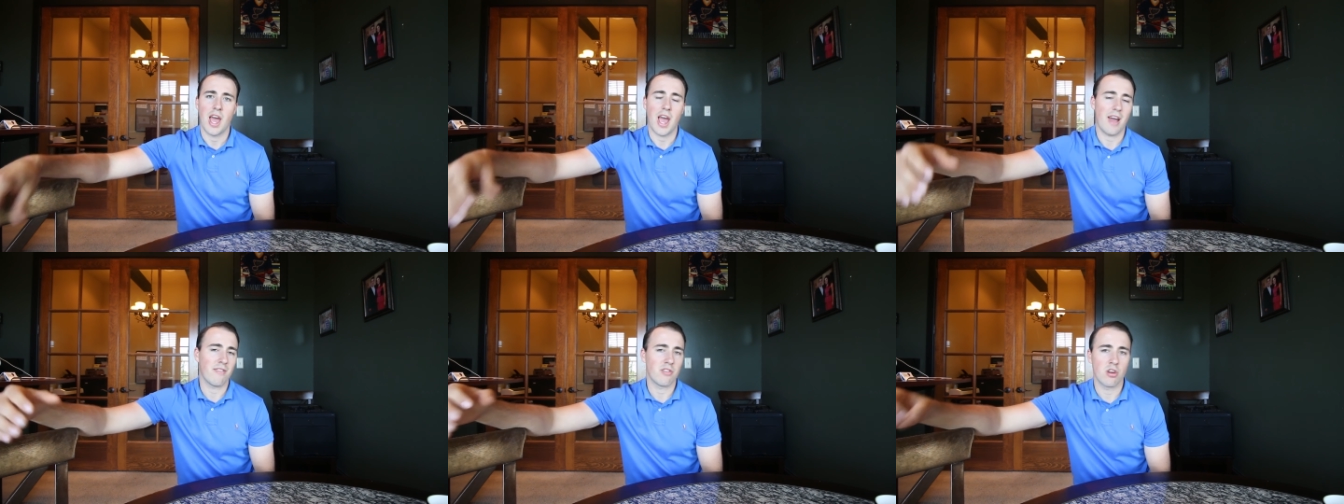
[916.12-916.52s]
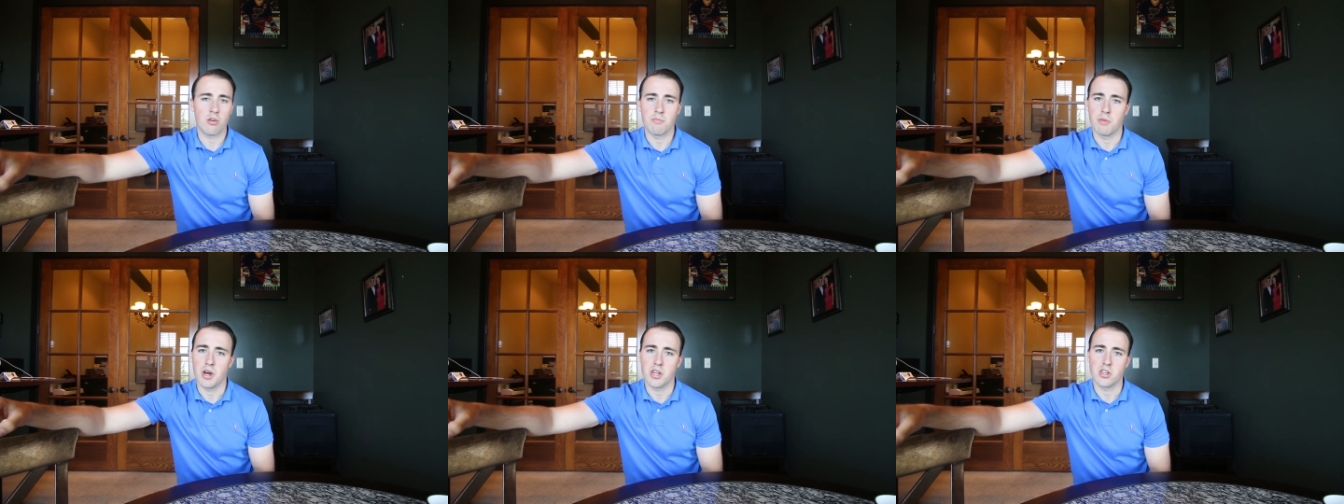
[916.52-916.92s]
have
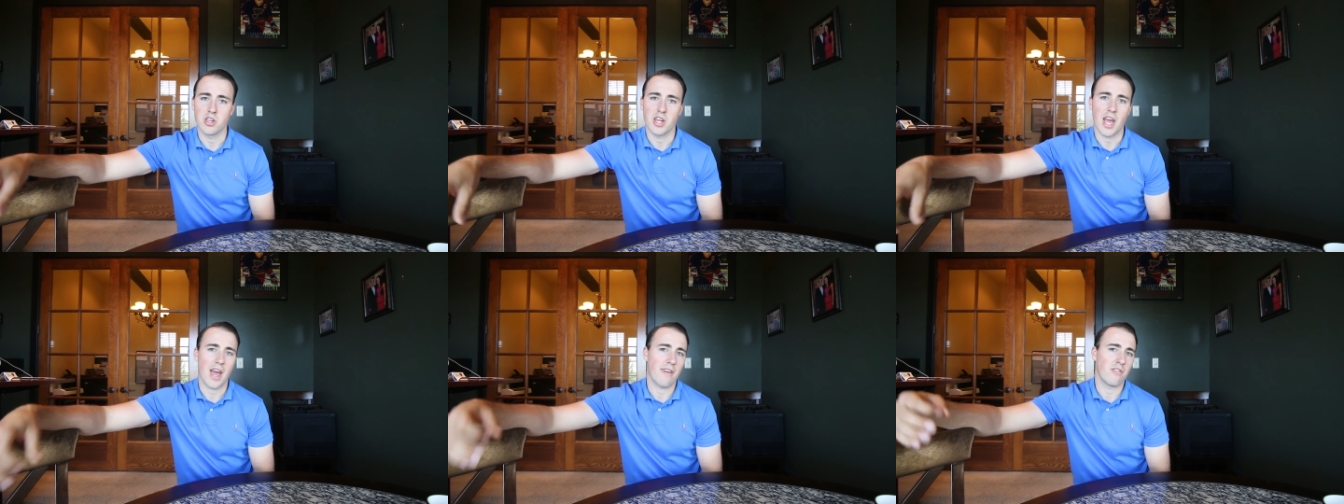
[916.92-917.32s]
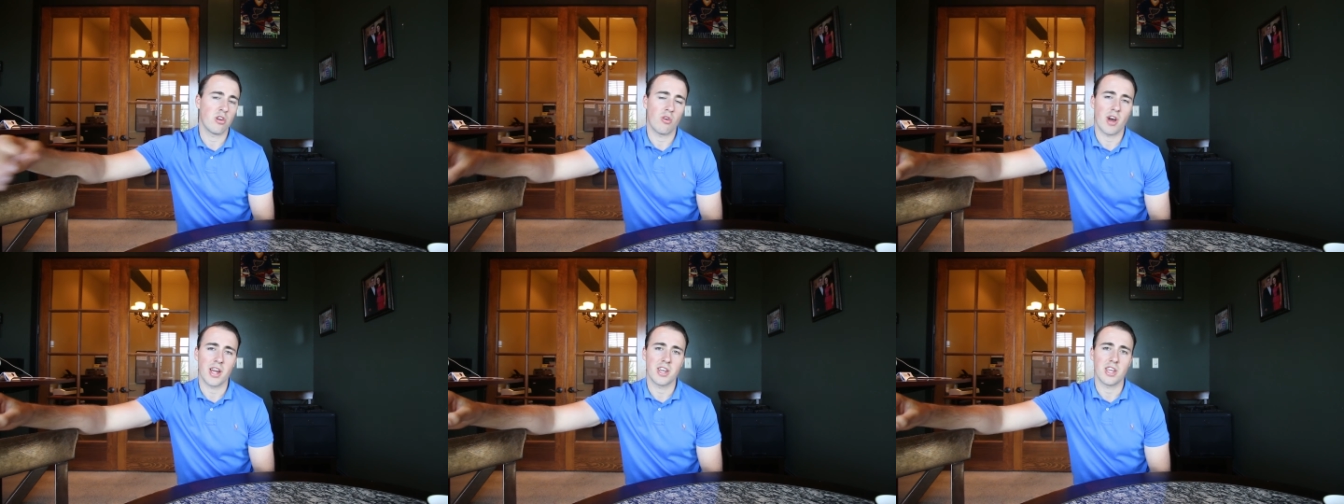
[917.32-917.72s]
no budget, have
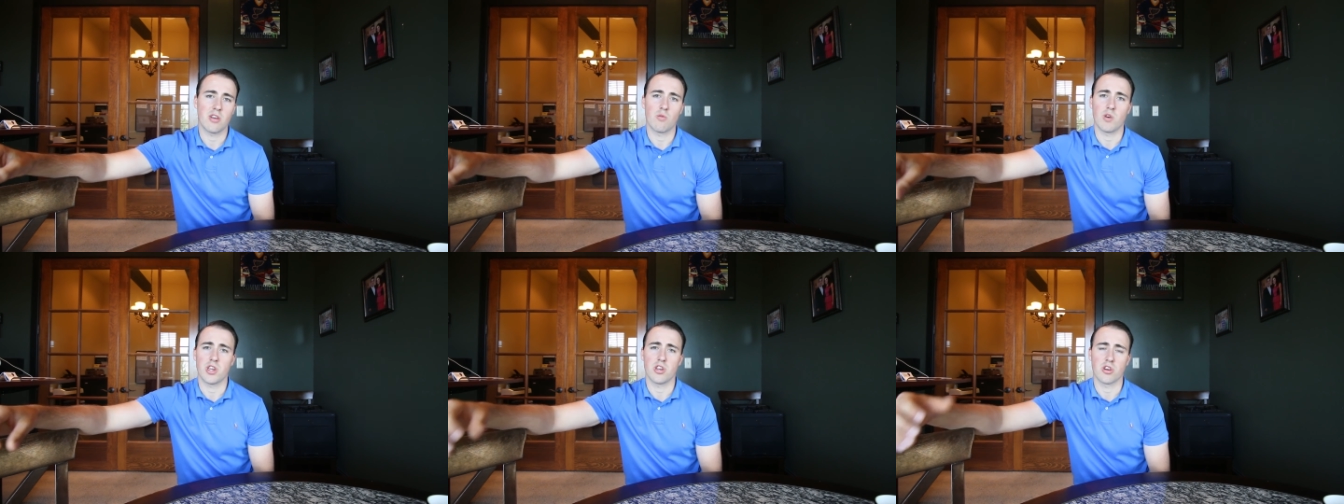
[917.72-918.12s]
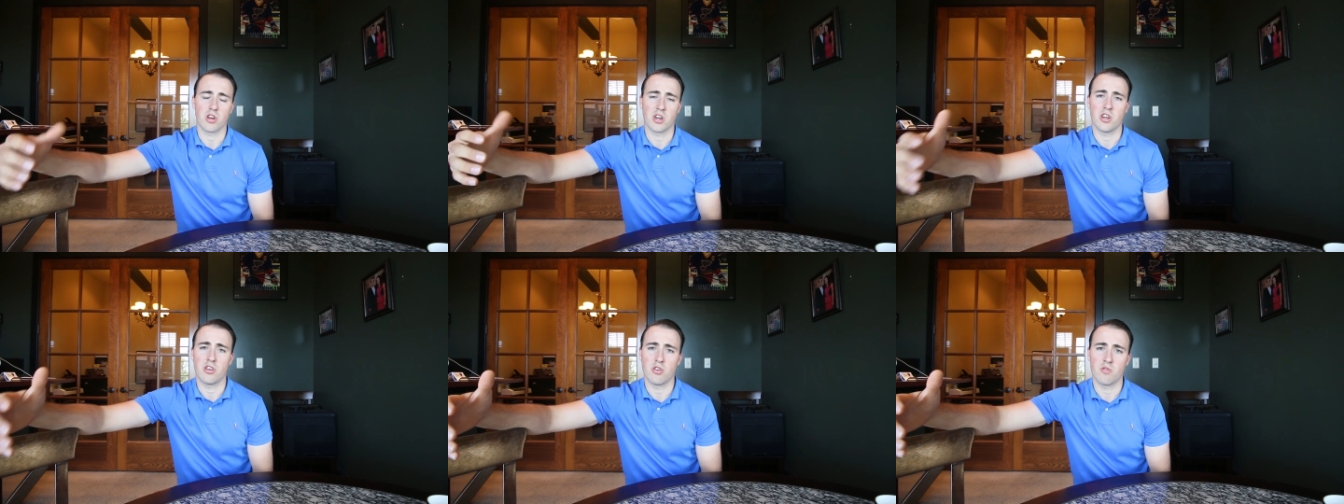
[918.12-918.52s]
no idea what you're
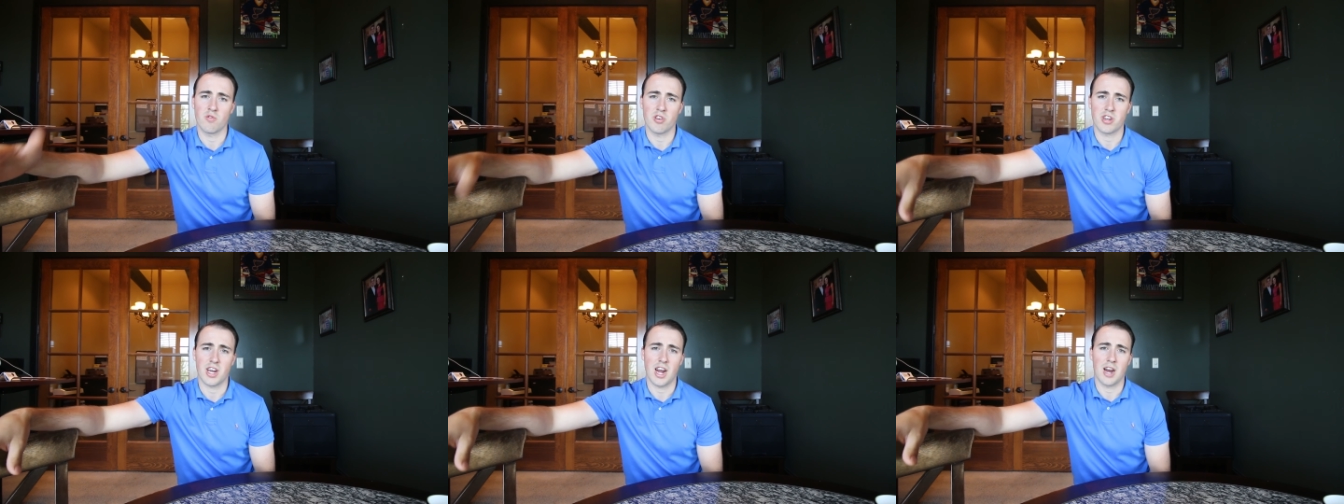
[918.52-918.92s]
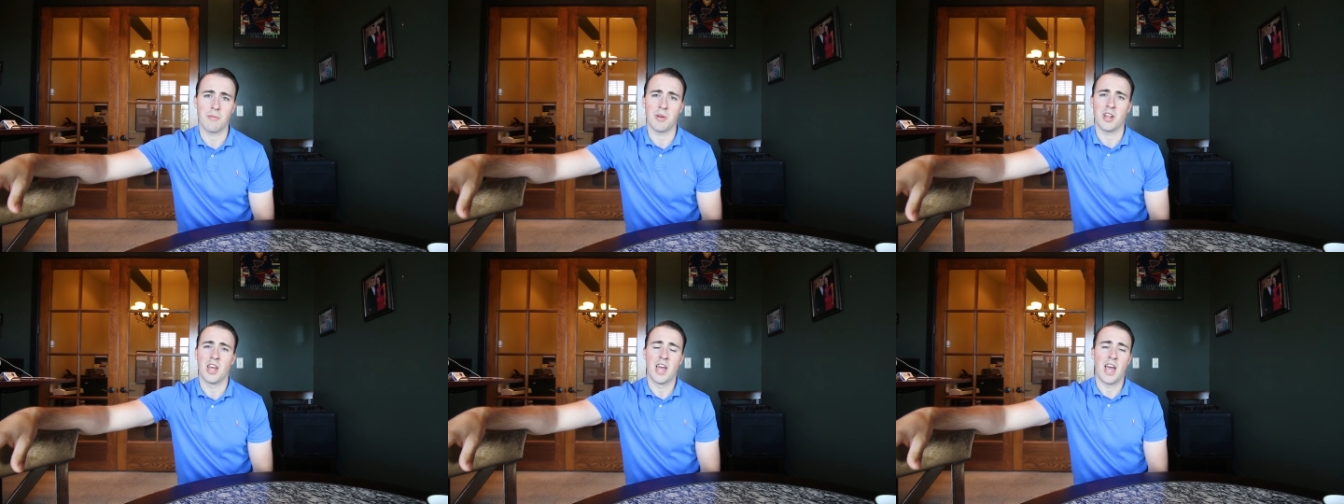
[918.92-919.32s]
gonna do in
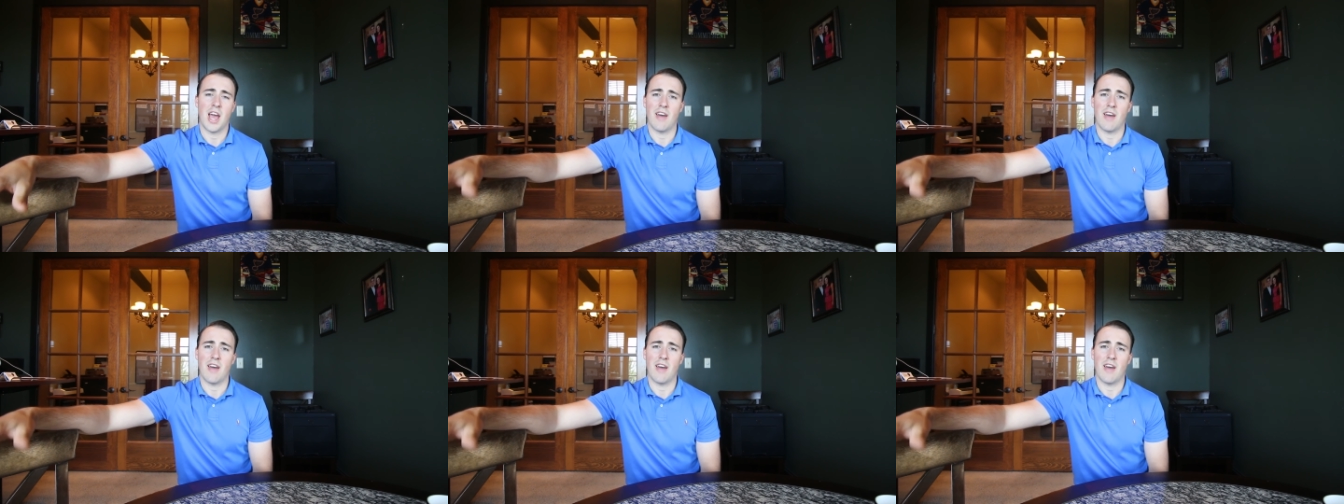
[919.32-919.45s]
retirement,